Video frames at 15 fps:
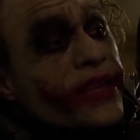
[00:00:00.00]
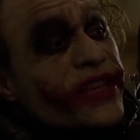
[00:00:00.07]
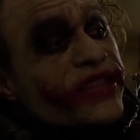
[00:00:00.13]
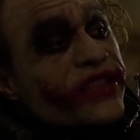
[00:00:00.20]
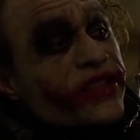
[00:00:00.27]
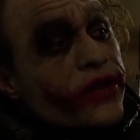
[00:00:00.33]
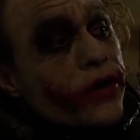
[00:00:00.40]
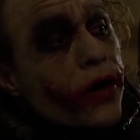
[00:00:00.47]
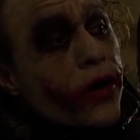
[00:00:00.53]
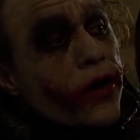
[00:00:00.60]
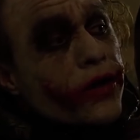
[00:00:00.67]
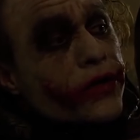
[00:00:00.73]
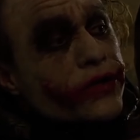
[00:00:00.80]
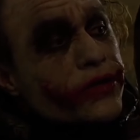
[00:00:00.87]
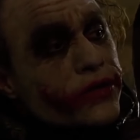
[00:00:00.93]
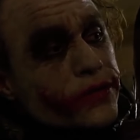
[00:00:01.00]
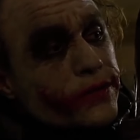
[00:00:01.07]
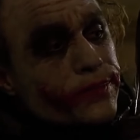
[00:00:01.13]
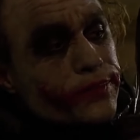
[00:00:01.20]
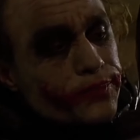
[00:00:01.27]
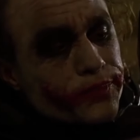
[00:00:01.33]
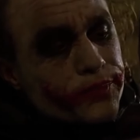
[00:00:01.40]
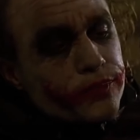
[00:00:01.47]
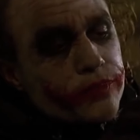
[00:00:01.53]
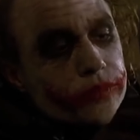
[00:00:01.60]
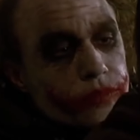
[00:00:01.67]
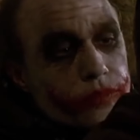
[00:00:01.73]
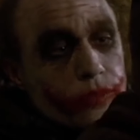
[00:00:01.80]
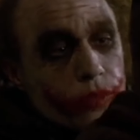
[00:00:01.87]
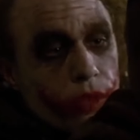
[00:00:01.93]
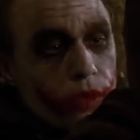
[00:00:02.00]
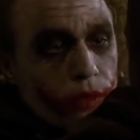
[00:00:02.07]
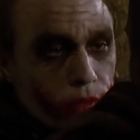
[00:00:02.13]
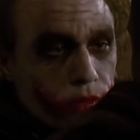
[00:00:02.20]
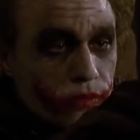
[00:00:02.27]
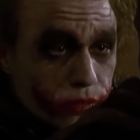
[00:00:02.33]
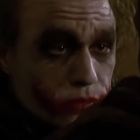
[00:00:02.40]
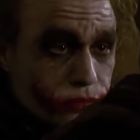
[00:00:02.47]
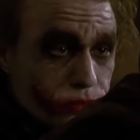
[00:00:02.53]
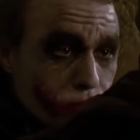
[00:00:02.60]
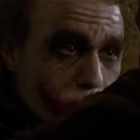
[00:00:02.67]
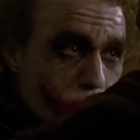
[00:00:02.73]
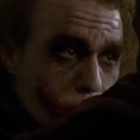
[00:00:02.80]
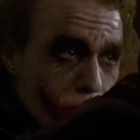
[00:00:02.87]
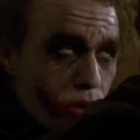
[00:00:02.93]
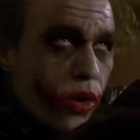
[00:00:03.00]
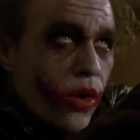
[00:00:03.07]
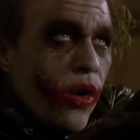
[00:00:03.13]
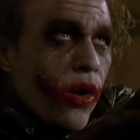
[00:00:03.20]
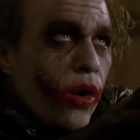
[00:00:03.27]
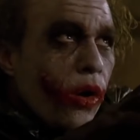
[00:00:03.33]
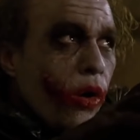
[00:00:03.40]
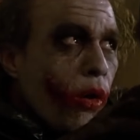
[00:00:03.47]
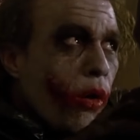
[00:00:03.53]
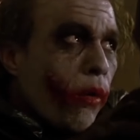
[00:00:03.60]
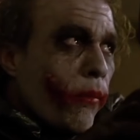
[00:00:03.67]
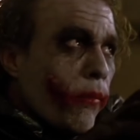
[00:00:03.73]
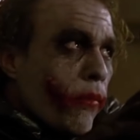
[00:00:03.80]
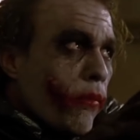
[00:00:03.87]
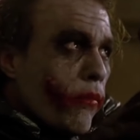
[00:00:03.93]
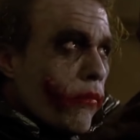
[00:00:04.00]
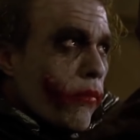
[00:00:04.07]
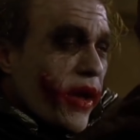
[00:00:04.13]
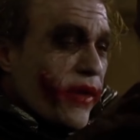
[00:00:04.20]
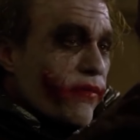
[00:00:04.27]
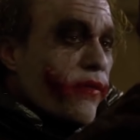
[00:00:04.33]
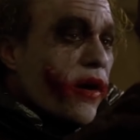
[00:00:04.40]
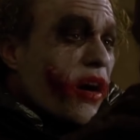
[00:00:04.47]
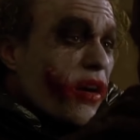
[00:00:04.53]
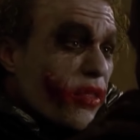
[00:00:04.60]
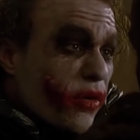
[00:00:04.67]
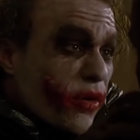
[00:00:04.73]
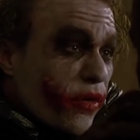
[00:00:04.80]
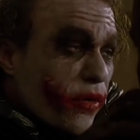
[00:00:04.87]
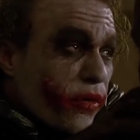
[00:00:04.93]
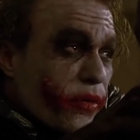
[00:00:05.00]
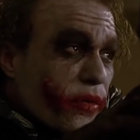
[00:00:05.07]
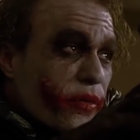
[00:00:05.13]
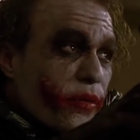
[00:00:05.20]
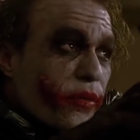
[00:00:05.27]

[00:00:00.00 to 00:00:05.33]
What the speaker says: always been my favorite character. And to see him portrayed in this way